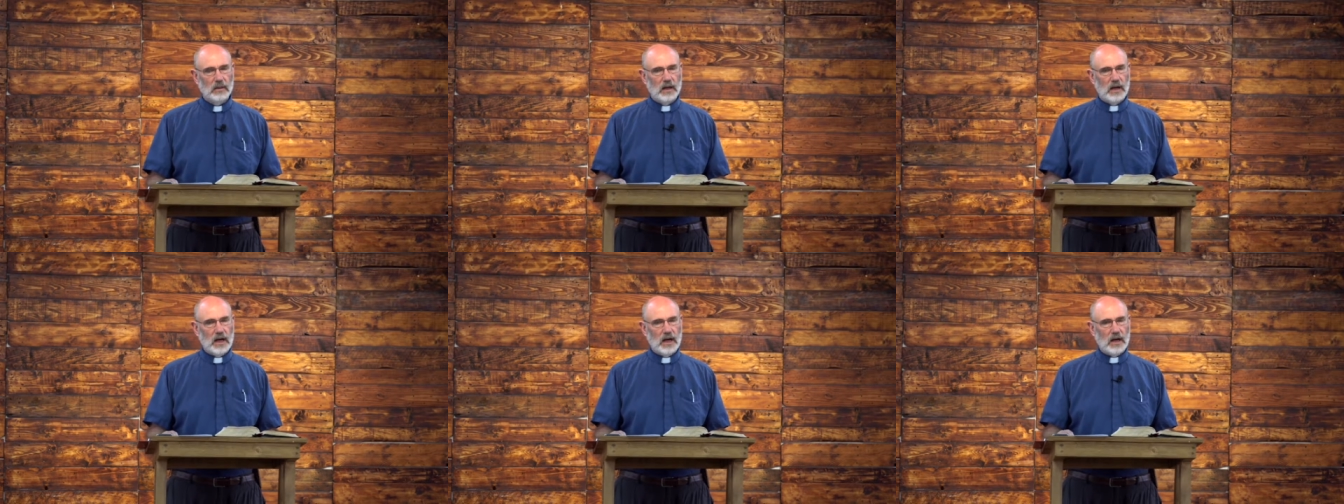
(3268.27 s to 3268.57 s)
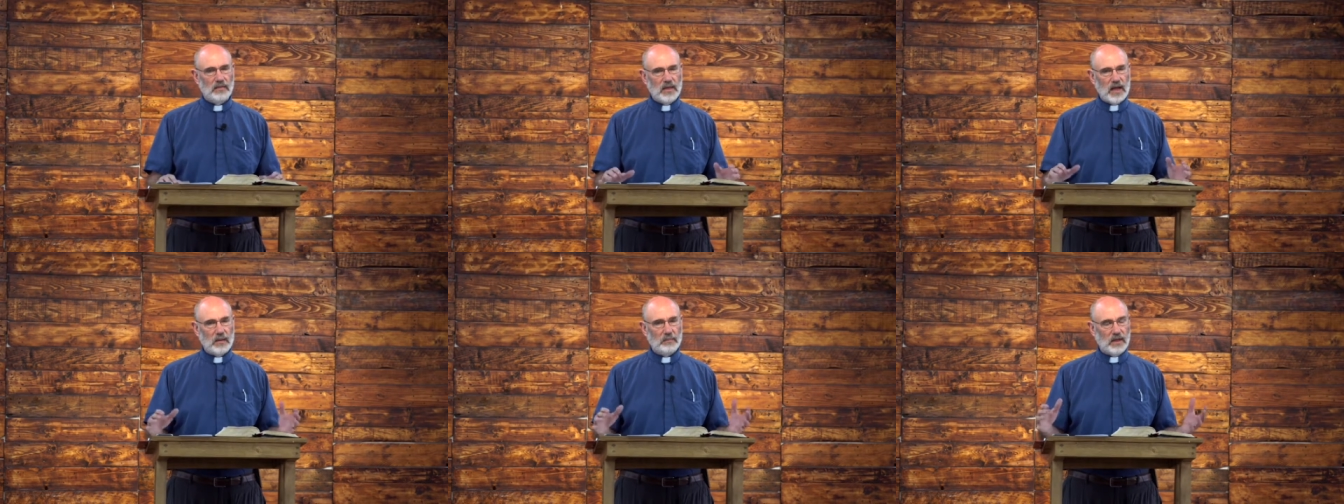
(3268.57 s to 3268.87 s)

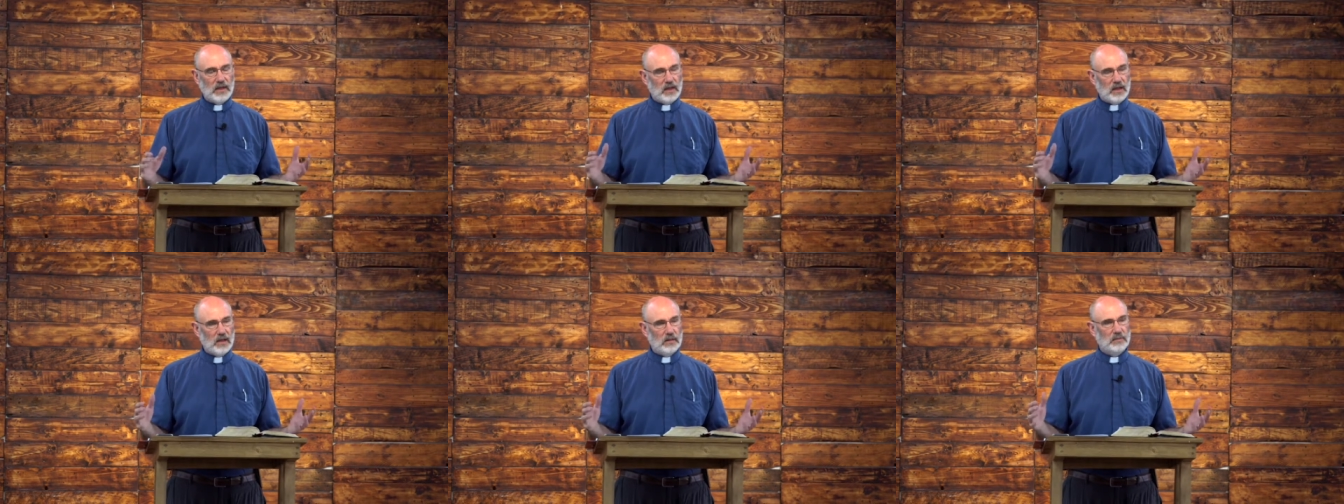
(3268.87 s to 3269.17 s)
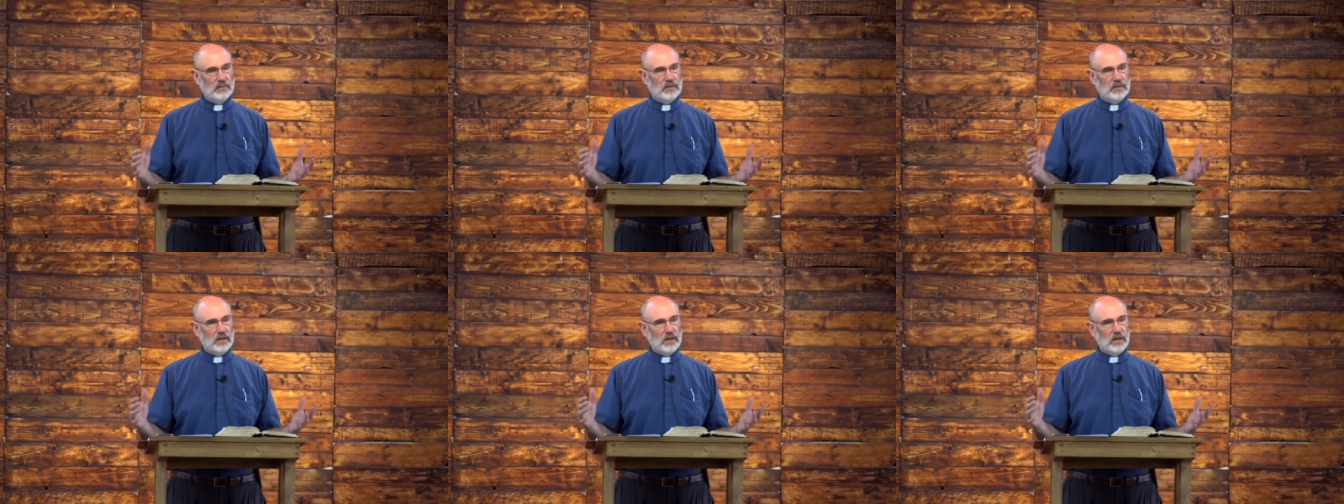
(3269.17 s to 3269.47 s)
and that
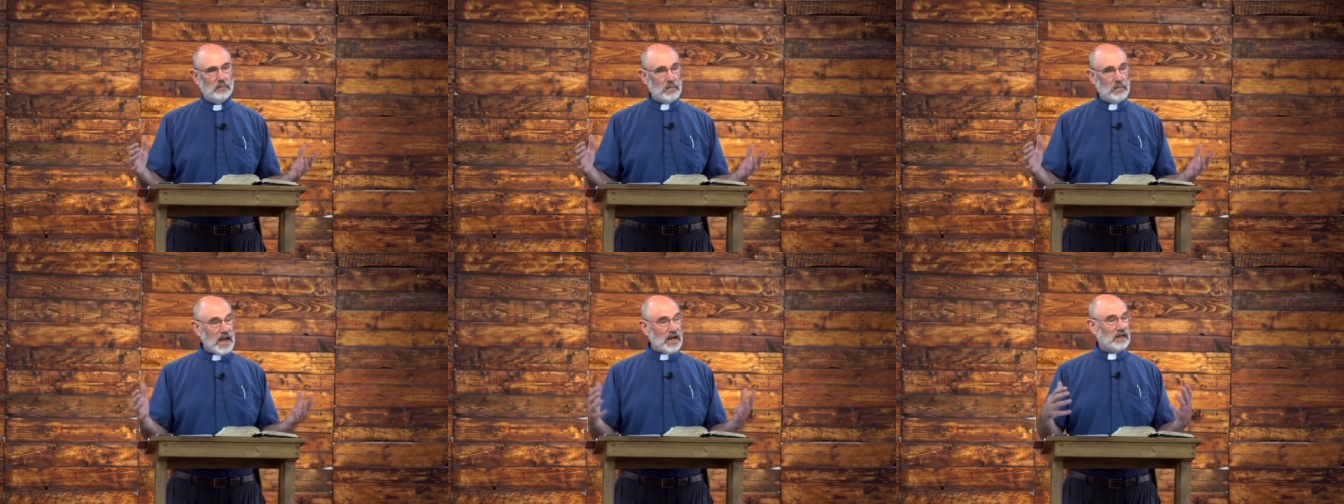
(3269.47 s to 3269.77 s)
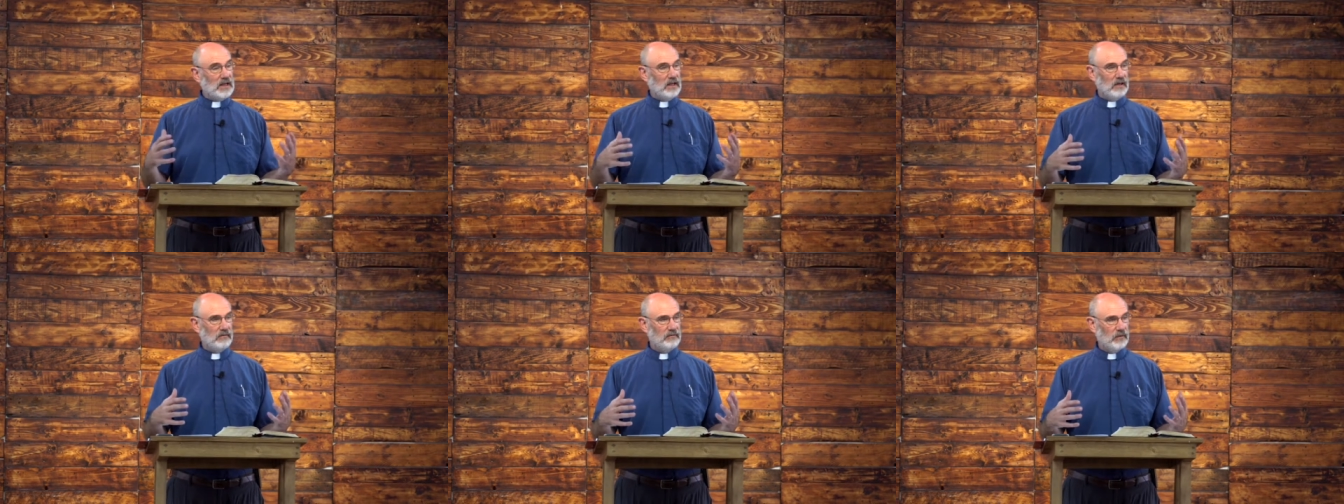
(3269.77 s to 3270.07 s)
becomes a
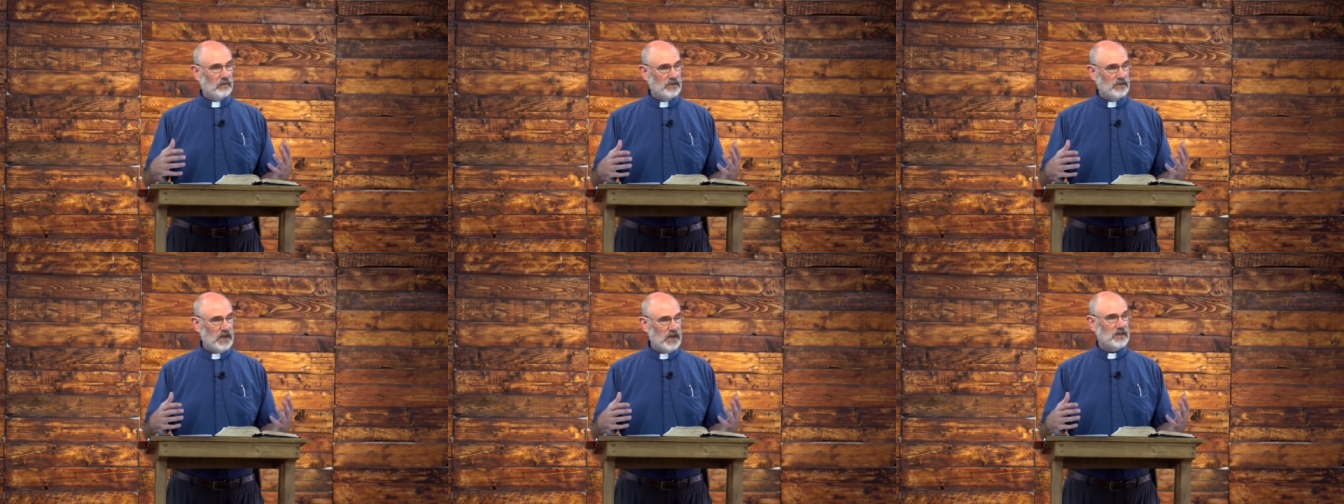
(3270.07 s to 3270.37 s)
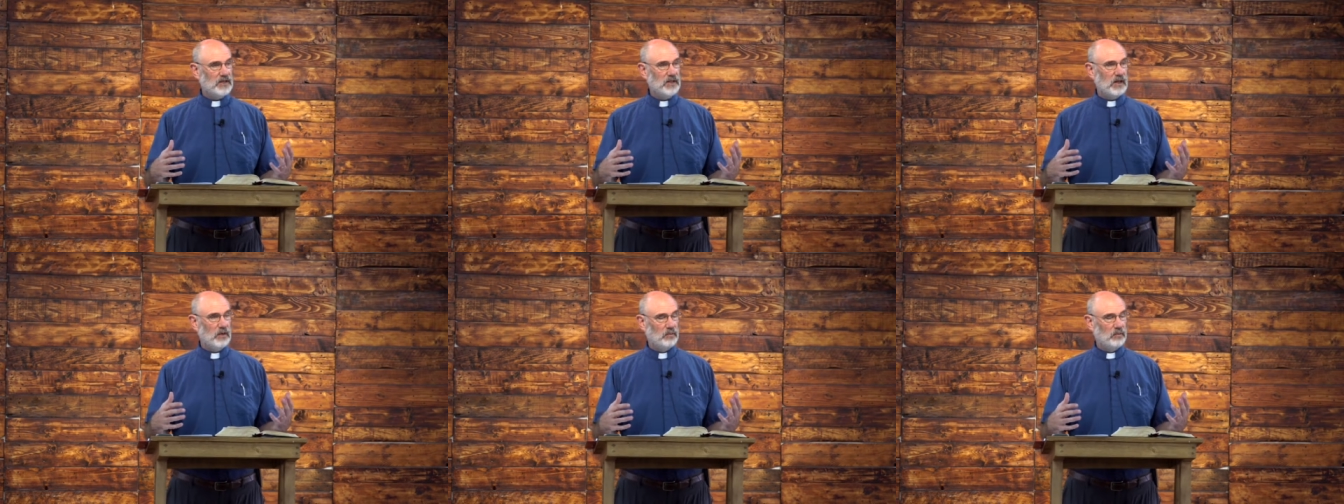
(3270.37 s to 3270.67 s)
magnet for
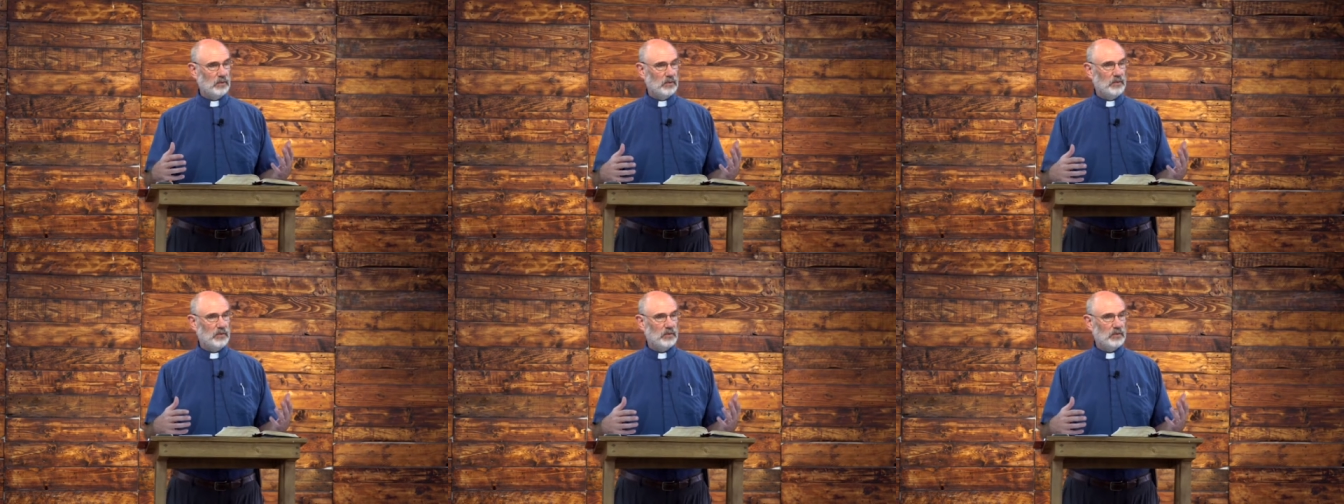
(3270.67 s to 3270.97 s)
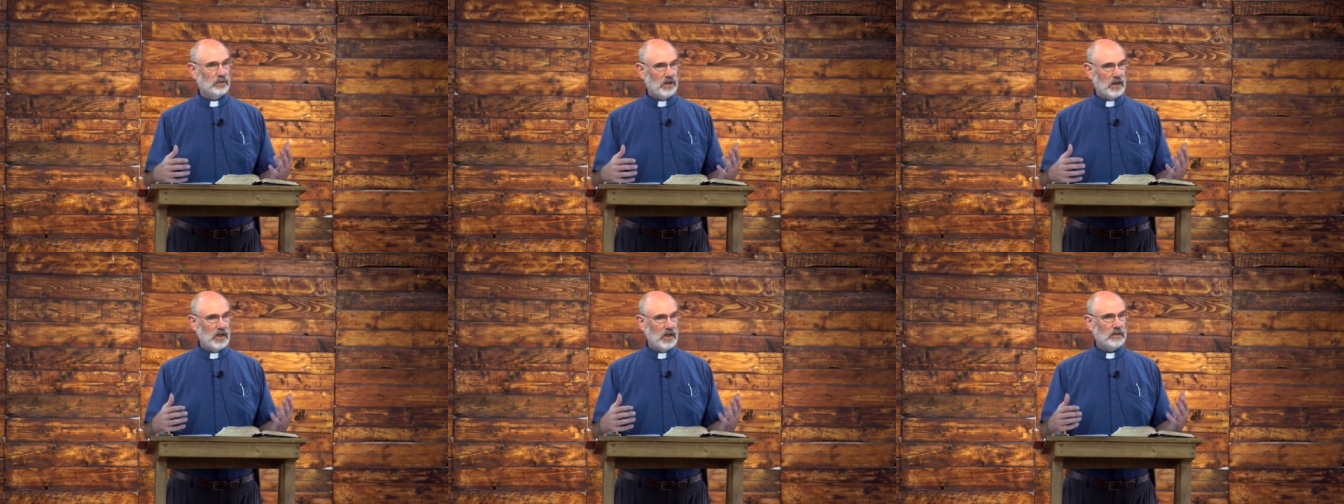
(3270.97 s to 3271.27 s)
Gentile
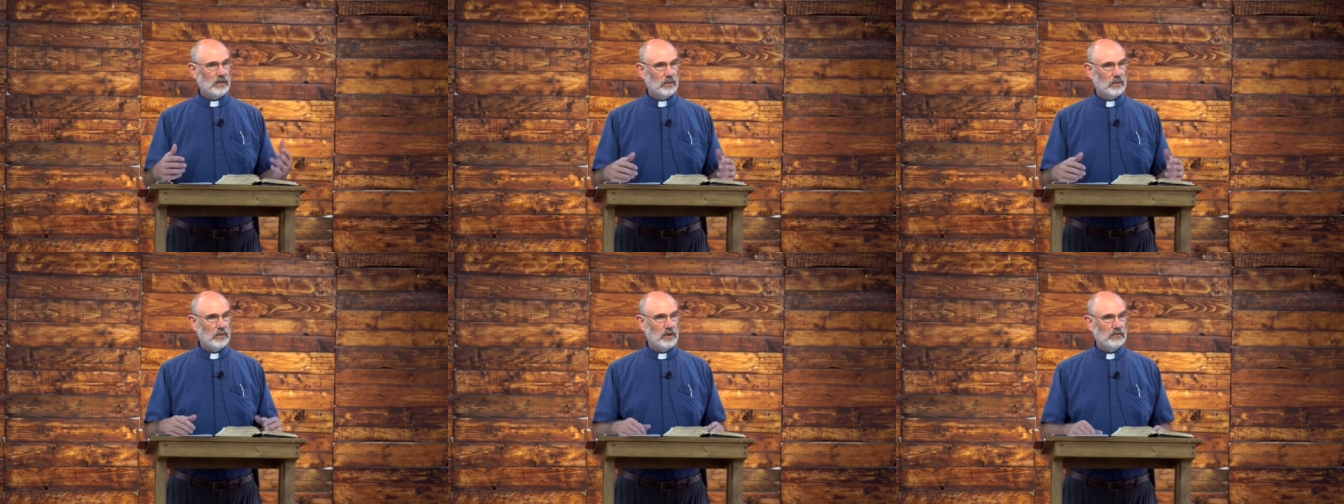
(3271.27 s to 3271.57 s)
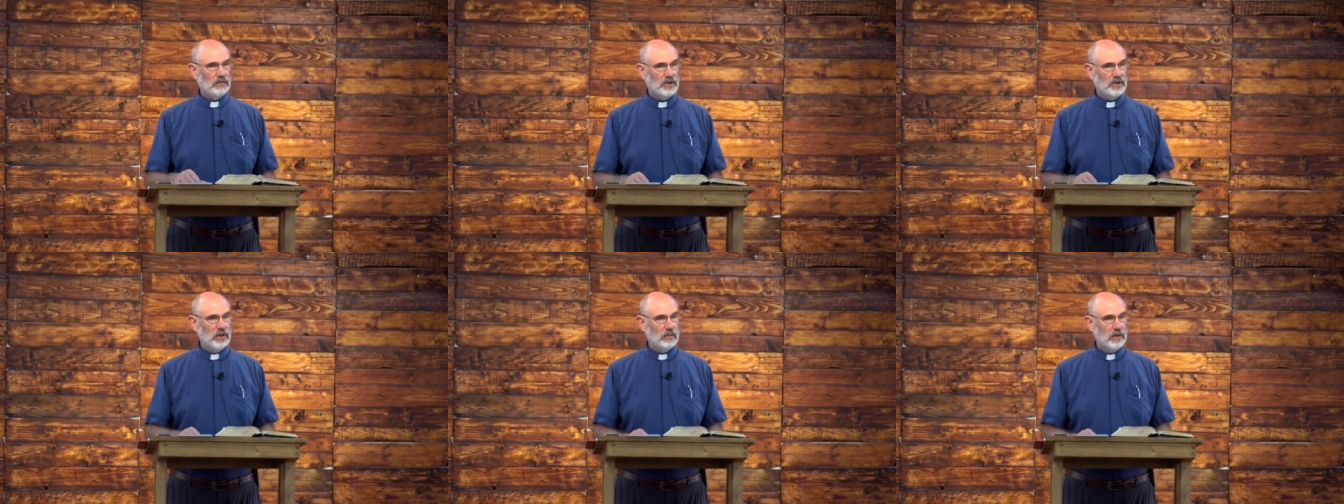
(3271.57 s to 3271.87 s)
rulers like the Queen of
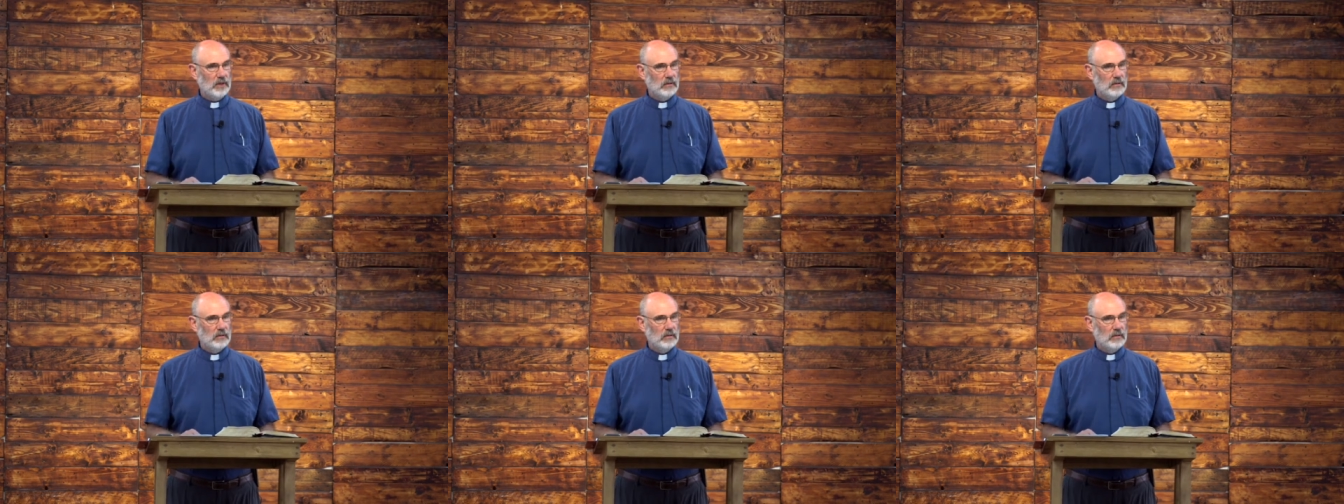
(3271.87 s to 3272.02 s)
Sheba.